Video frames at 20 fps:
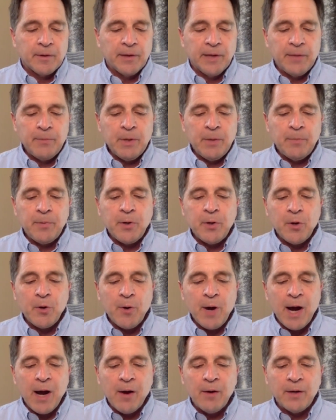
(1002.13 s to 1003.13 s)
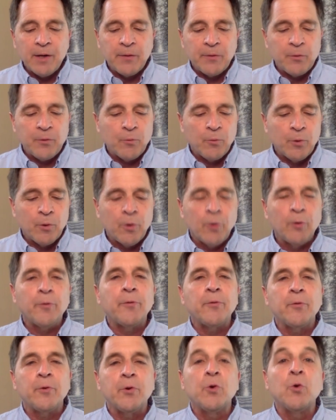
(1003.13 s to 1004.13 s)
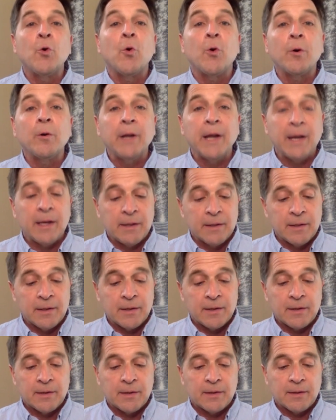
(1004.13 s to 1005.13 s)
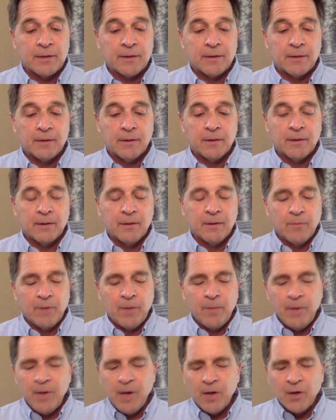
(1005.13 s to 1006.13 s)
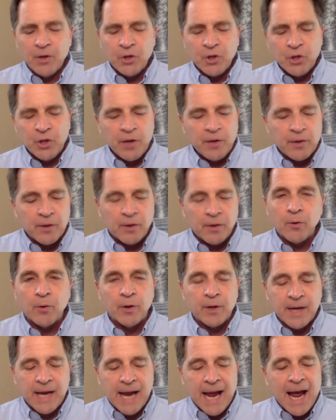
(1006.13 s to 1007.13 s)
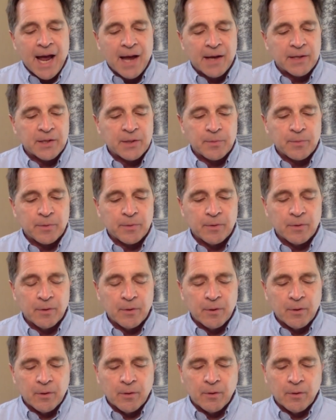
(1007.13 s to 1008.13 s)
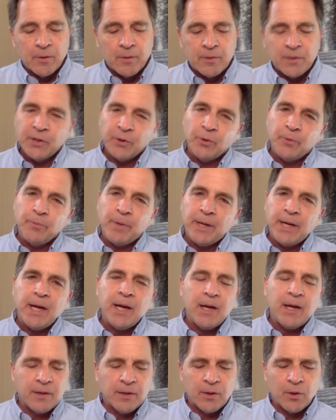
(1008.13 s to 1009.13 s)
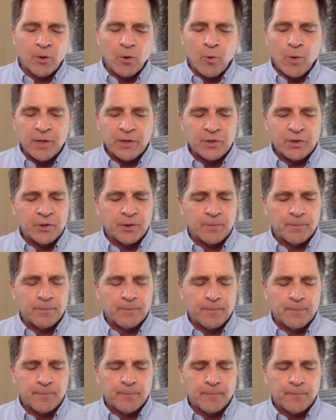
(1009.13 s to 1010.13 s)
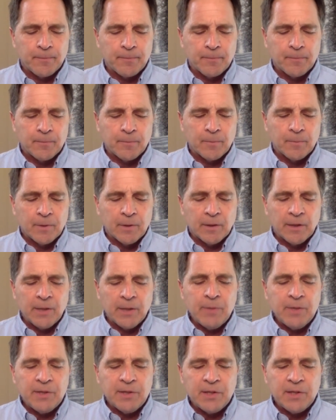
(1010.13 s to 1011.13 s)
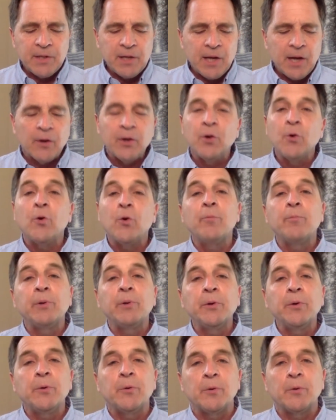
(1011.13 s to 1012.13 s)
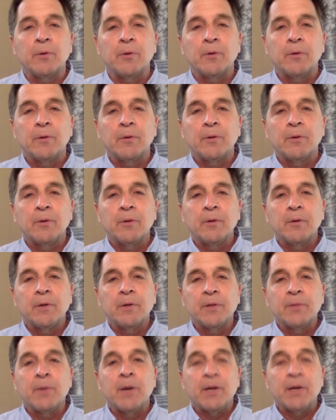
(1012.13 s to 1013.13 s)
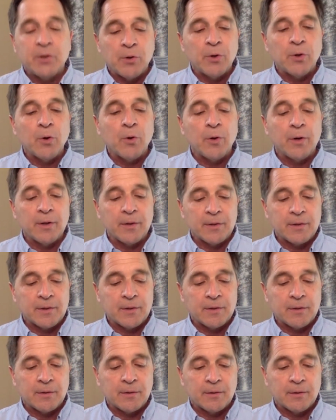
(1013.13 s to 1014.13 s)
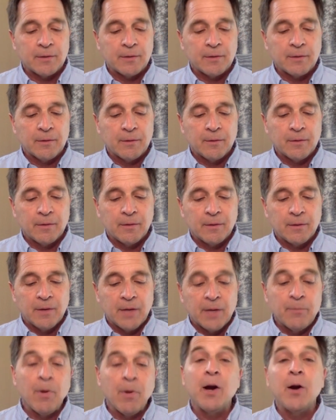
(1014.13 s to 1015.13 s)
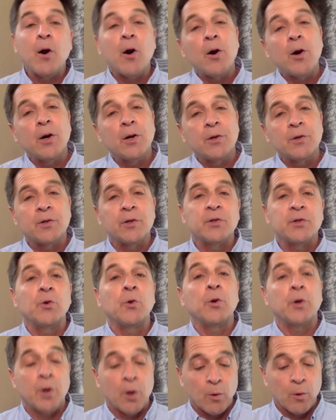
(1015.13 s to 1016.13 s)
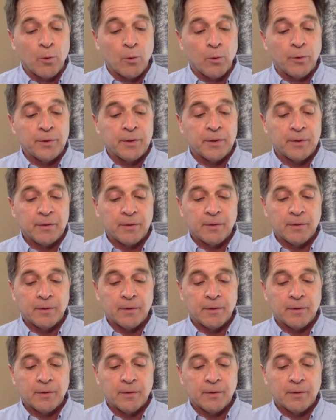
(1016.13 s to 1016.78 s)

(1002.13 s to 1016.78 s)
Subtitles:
"Let me peer out at the world through your lens. Maybe I'll shudder or gasp or tilt my head in a question. Let me see how your blue is my turquoise and my orange is your gold.